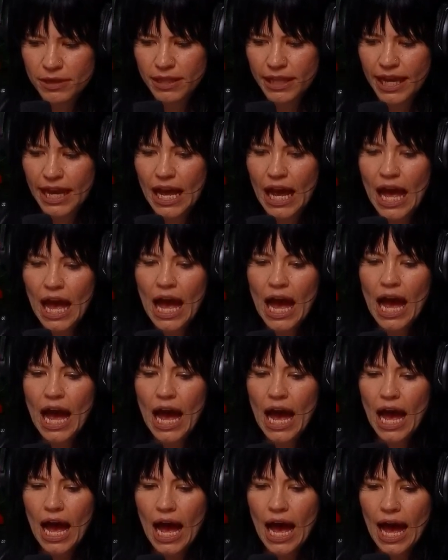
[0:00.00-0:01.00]
like,
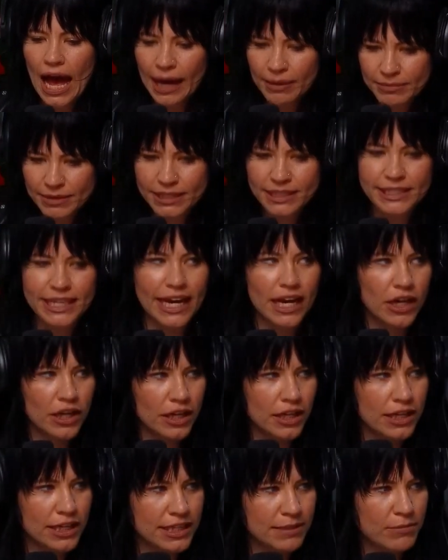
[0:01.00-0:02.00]
I'm scared
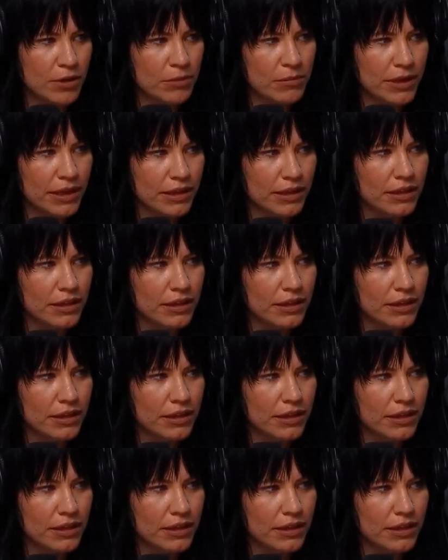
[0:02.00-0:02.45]
in this moment.